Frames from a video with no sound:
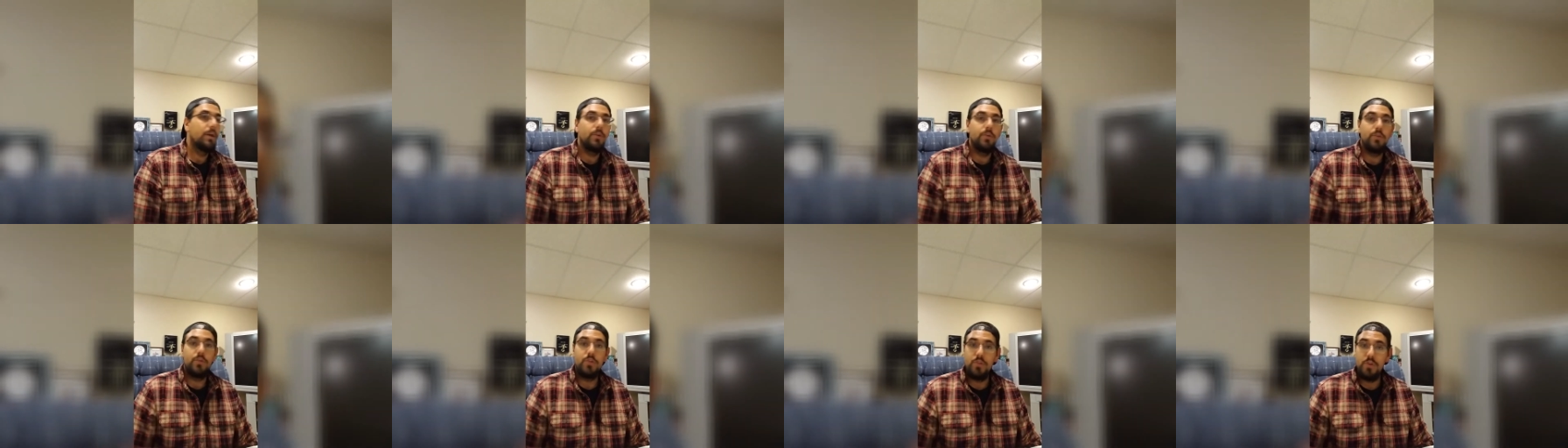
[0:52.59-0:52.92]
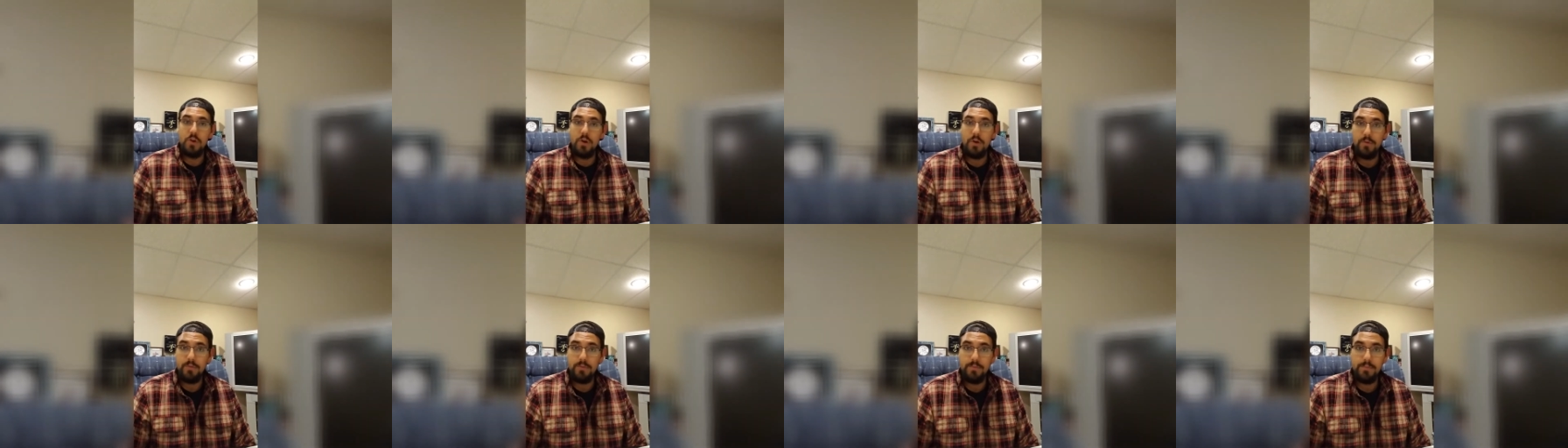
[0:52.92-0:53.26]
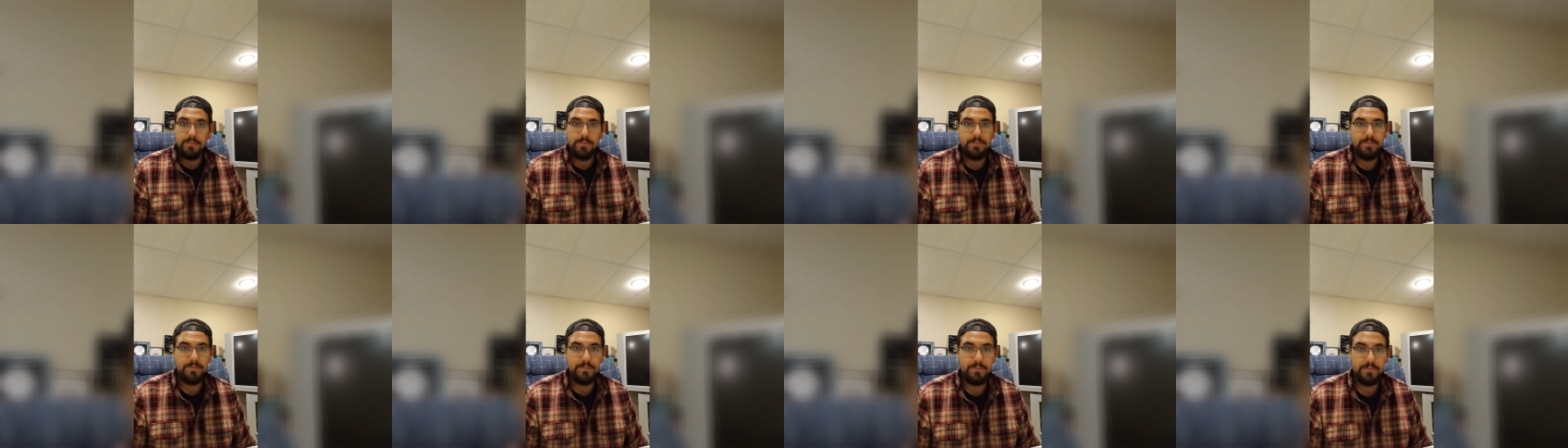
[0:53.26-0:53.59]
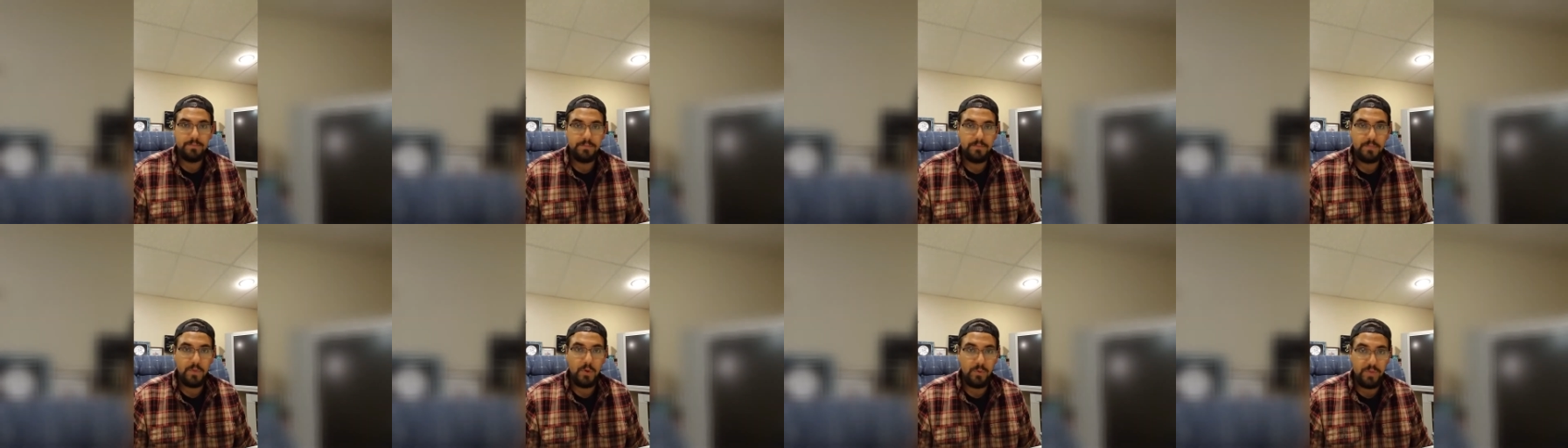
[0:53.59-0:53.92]
So,
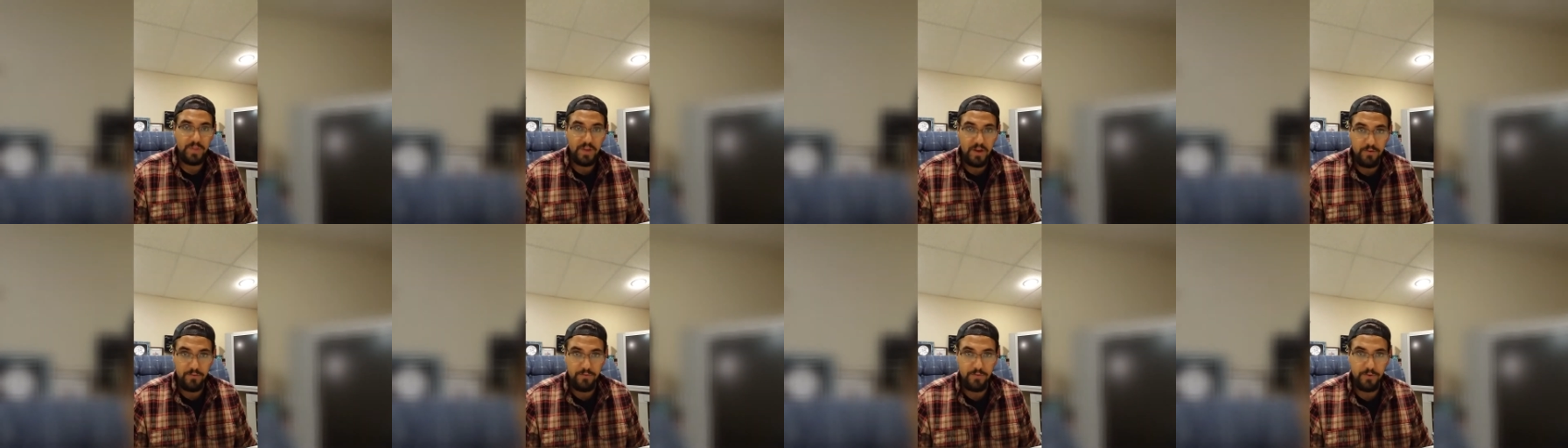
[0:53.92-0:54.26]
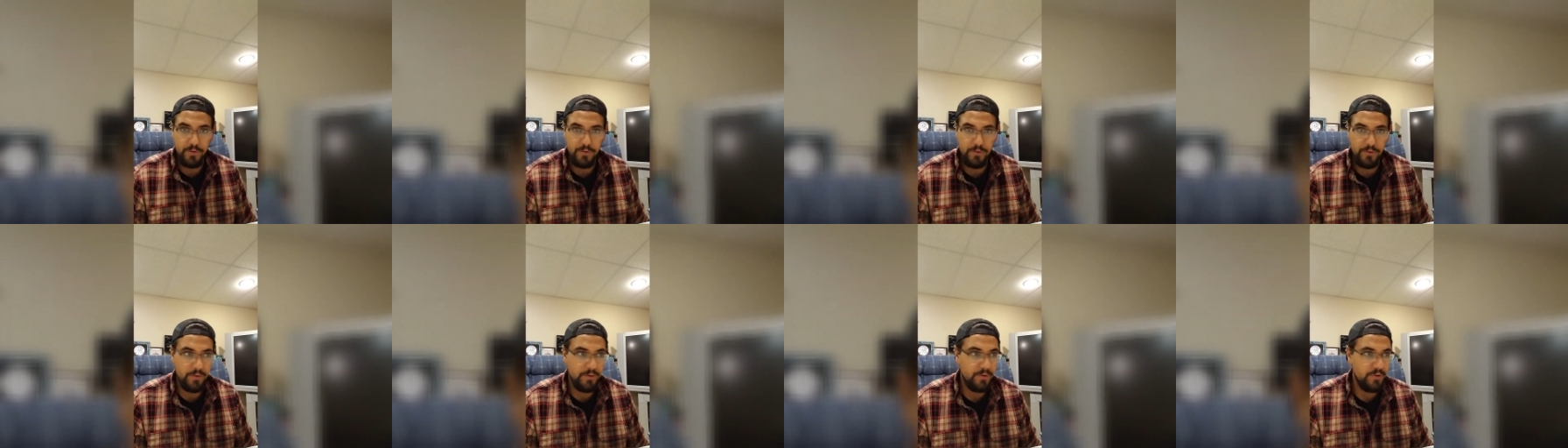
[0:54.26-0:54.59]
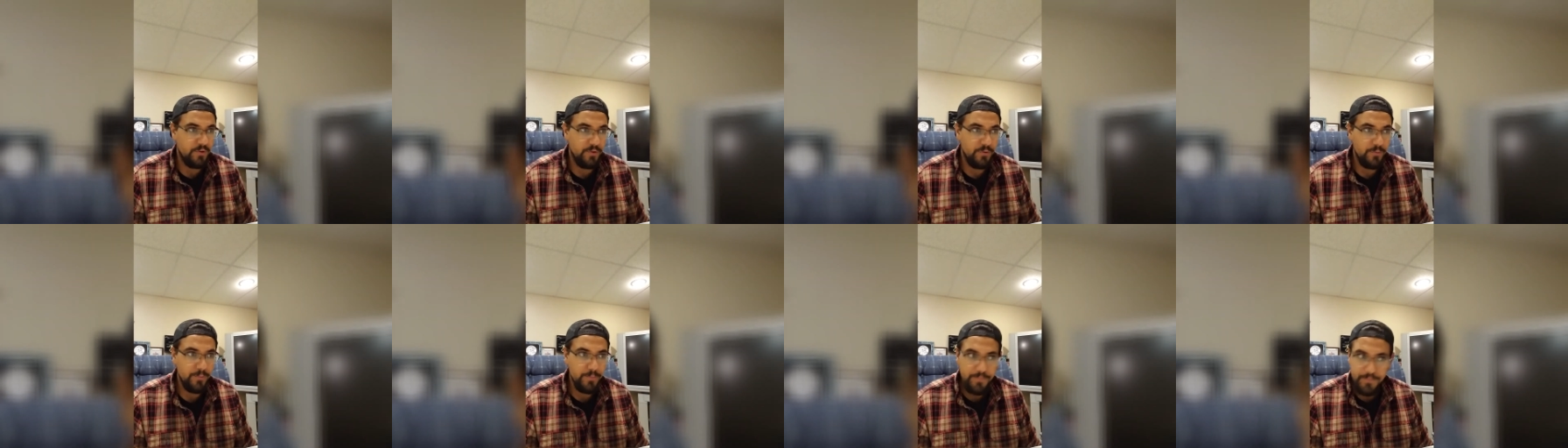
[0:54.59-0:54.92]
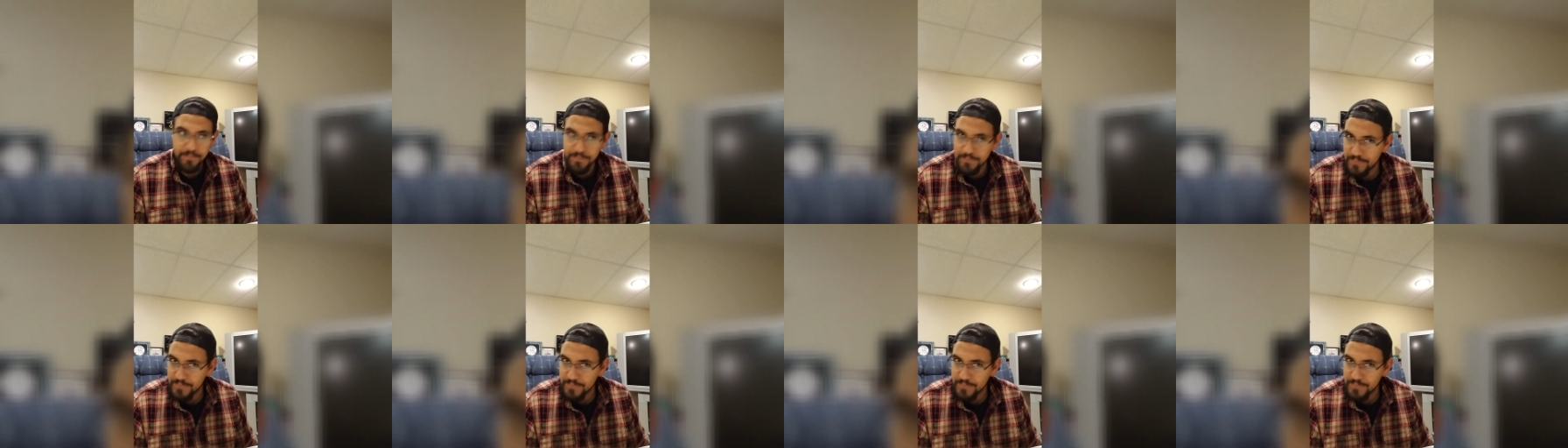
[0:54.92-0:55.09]
without further ado,